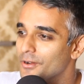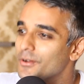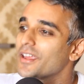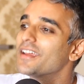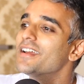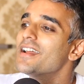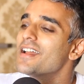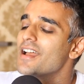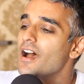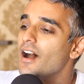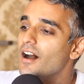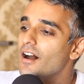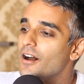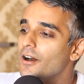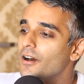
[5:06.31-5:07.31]
Okay.
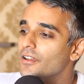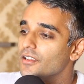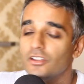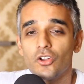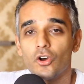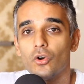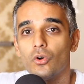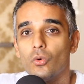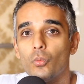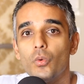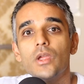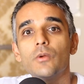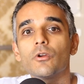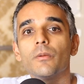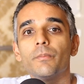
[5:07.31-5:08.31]
You know,
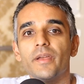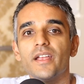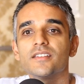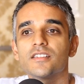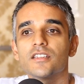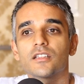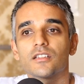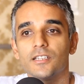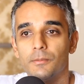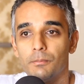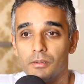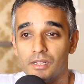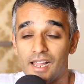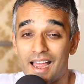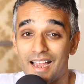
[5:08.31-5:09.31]
we were basically
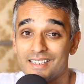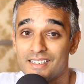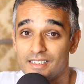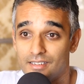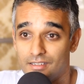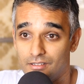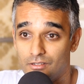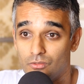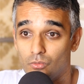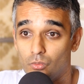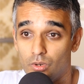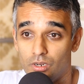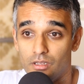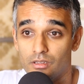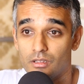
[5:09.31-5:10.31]
blasted
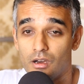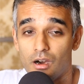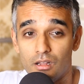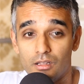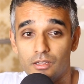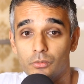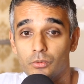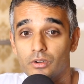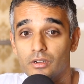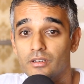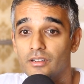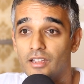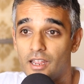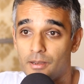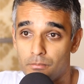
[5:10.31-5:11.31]
with
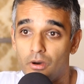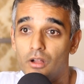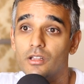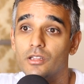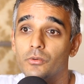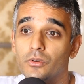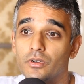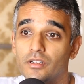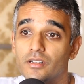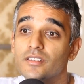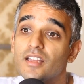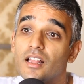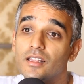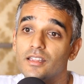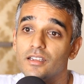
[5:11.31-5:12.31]
Hollywood and Bollywood
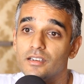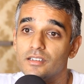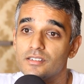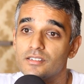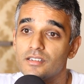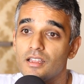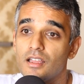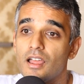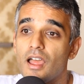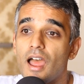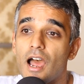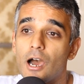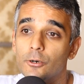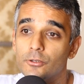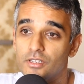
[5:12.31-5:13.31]
telling us
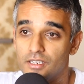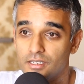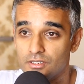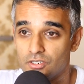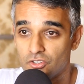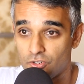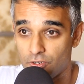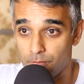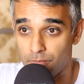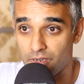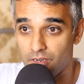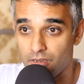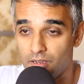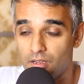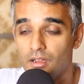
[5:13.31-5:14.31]
how things should
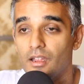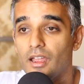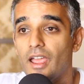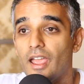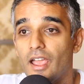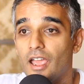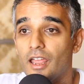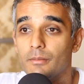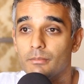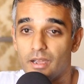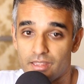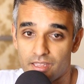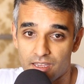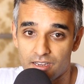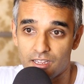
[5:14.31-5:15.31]
be. And by
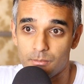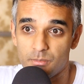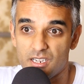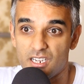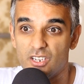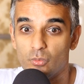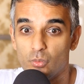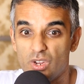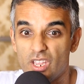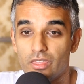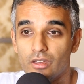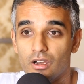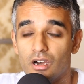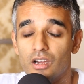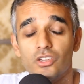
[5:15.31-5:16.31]
that, I mean, we
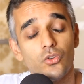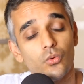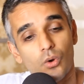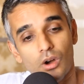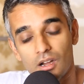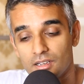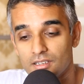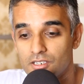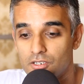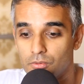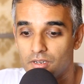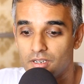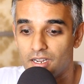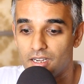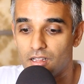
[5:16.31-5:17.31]
thought you walk into
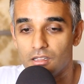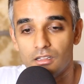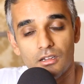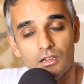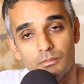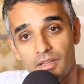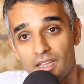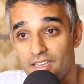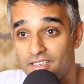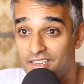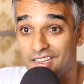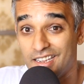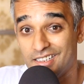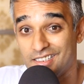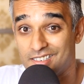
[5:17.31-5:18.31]
a nightclub and you
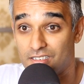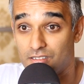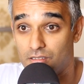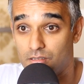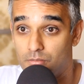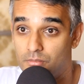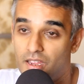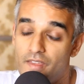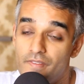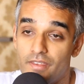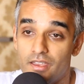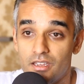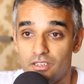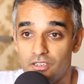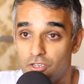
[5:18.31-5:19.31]
get some, and
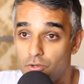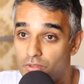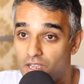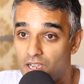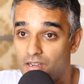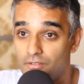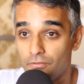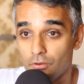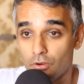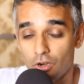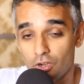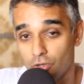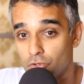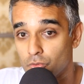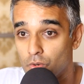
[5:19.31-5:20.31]
then you do that for all
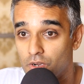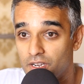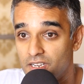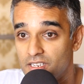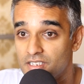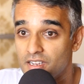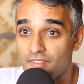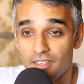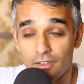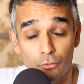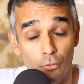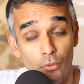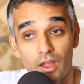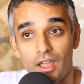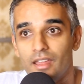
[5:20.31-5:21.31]
your 20s. And then
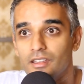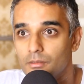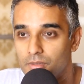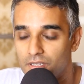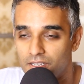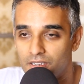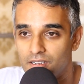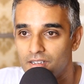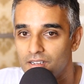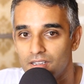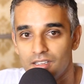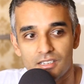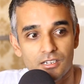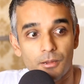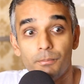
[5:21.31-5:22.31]
randomly,
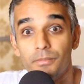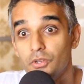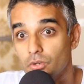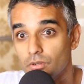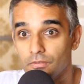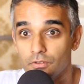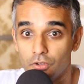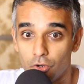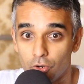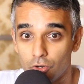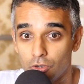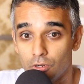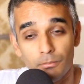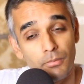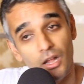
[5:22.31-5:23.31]
some beautiful
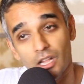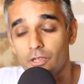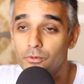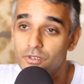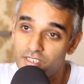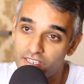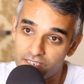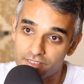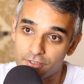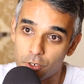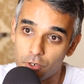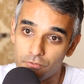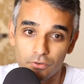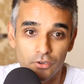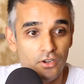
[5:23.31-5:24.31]
girl, Bollywood takes
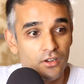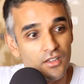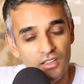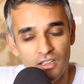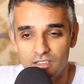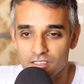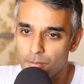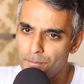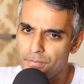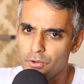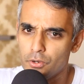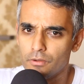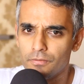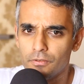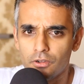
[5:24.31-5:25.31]
over, some
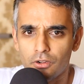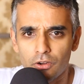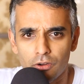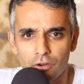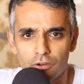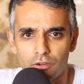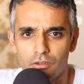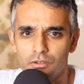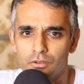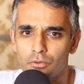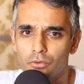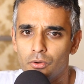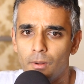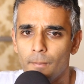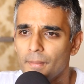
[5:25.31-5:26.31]
beautiful girl
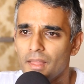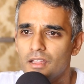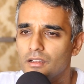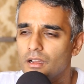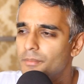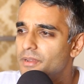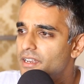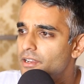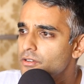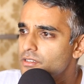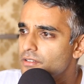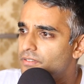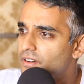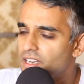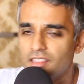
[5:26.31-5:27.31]
who, I mean, here's the
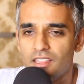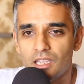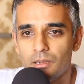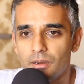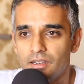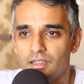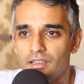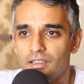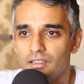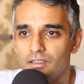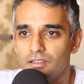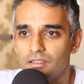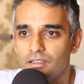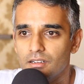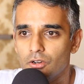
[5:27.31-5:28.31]
funny thing about
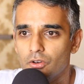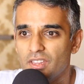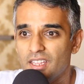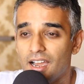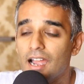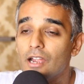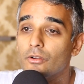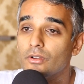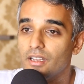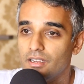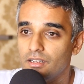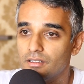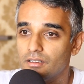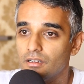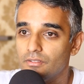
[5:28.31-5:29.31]
India, you know, the
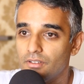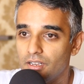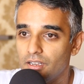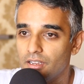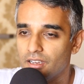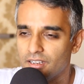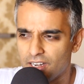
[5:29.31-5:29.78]
irony of India.